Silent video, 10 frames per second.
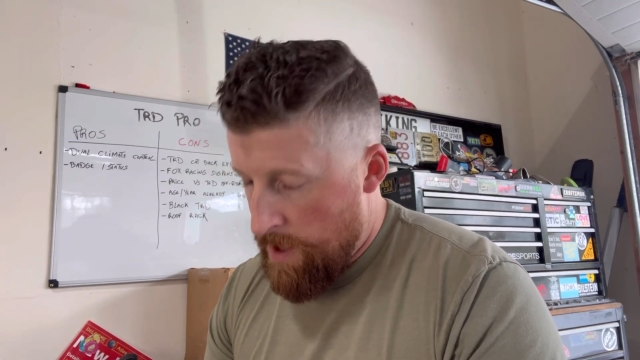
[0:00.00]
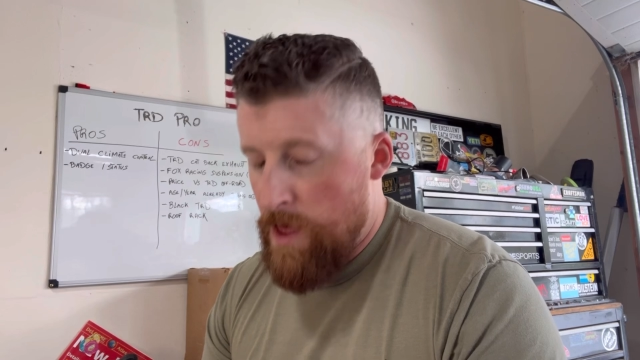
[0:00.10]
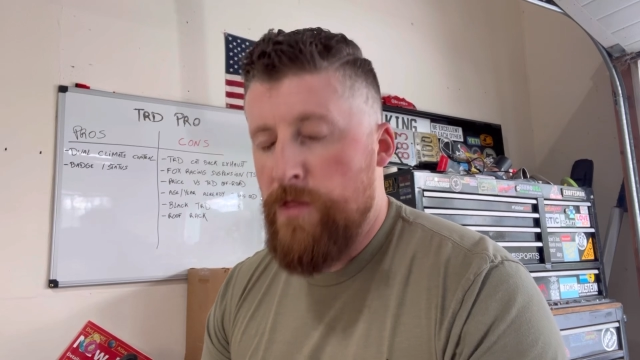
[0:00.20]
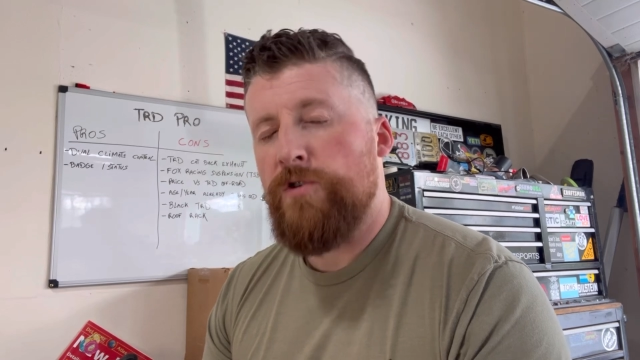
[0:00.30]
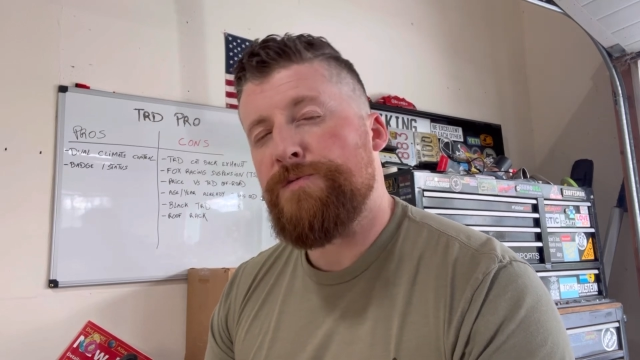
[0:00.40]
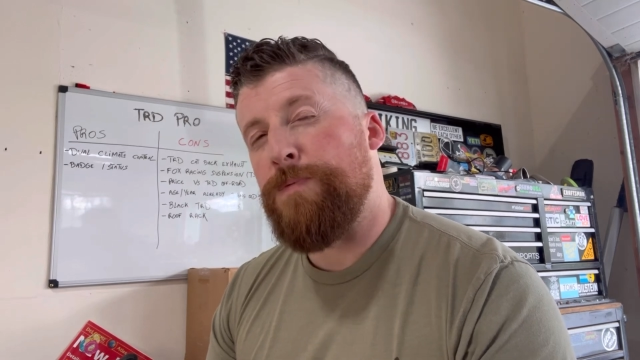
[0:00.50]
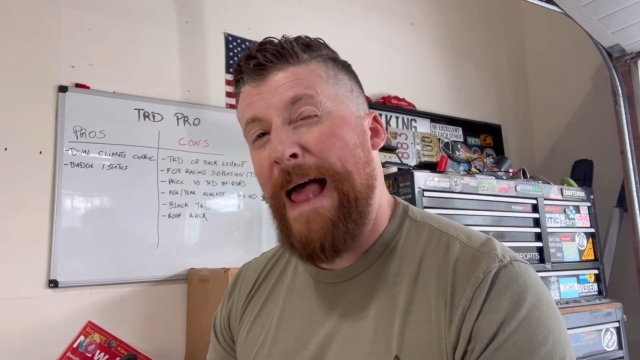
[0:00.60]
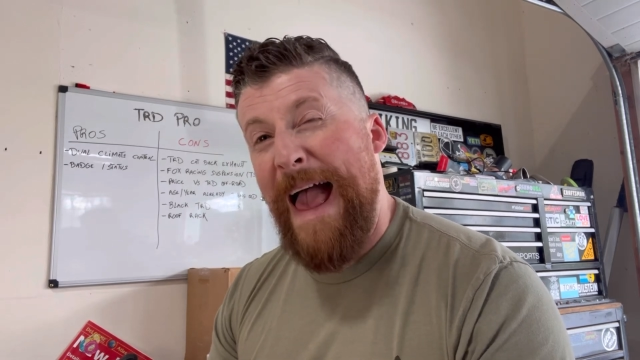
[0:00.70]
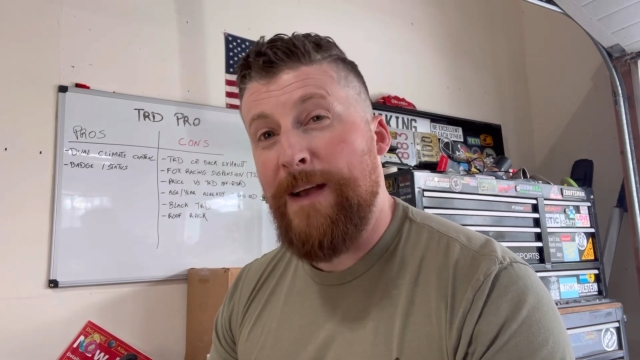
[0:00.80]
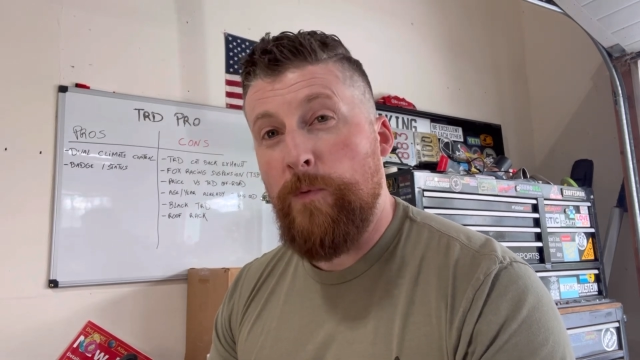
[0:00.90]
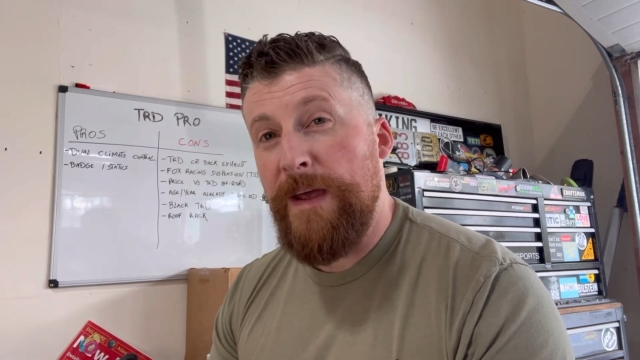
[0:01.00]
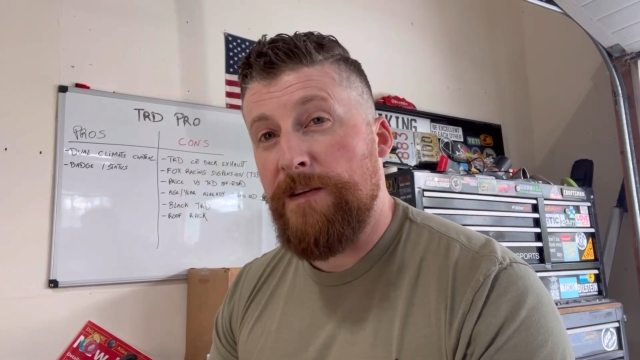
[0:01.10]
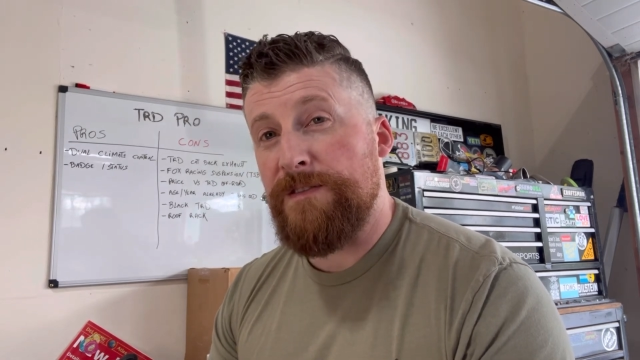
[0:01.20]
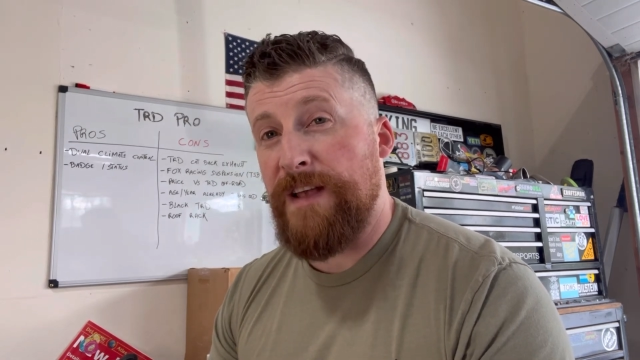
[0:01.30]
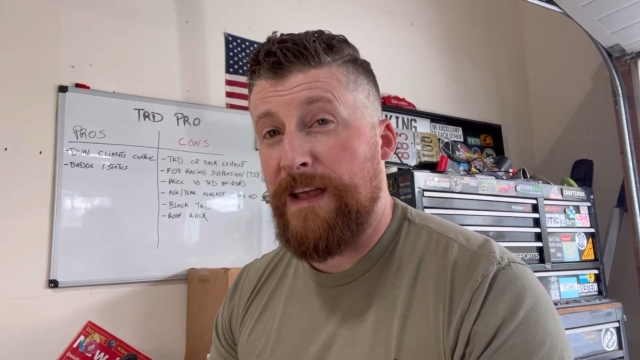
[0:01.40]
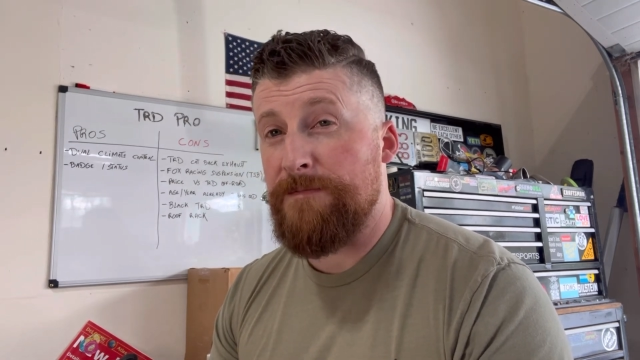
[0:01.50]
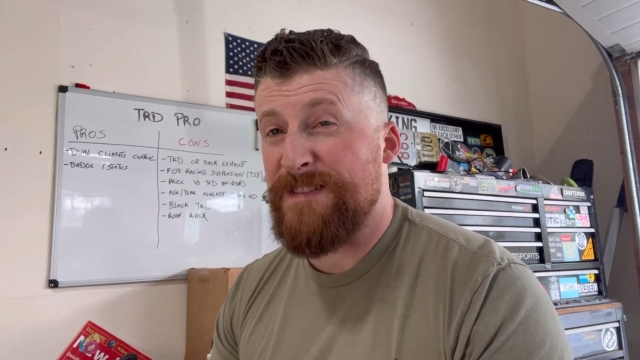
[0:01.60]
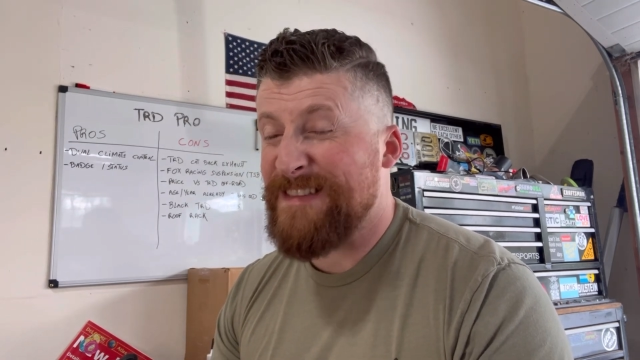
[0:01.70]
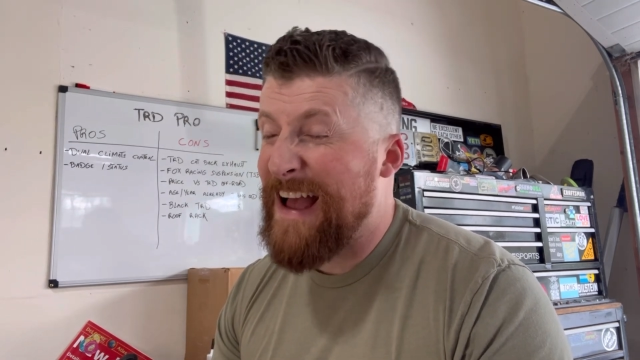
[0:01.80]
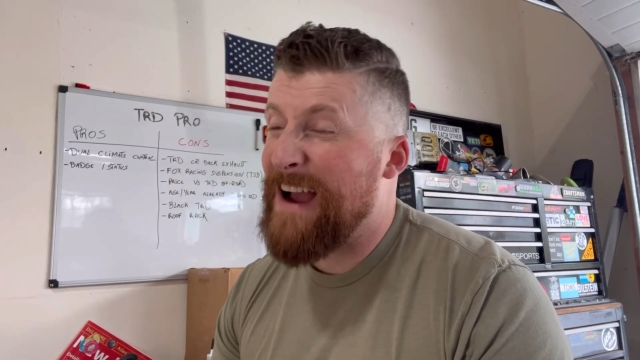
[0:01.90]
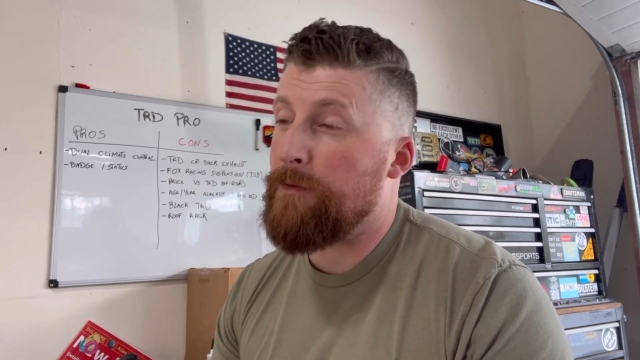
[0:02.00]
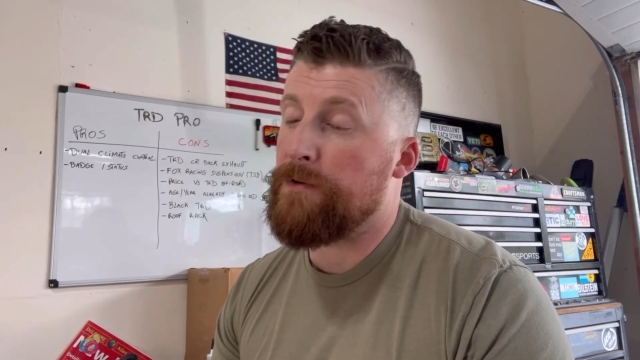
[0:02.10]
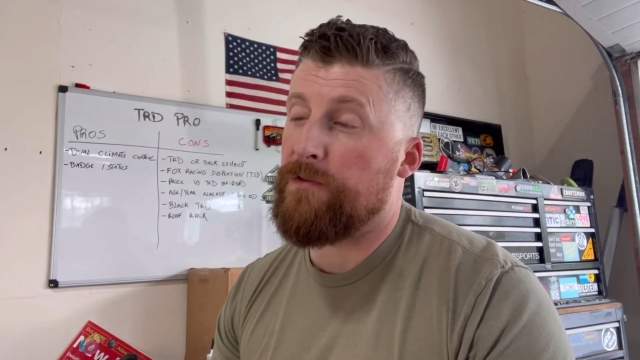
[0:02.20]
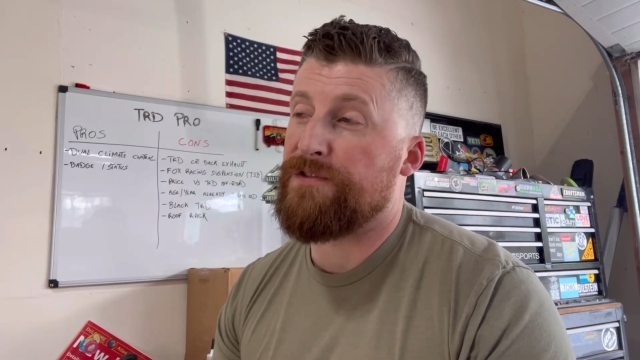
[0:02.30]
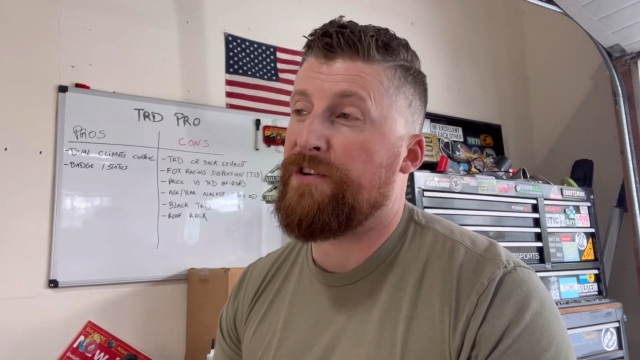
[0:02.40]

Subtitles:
Those black wheels that come stock with those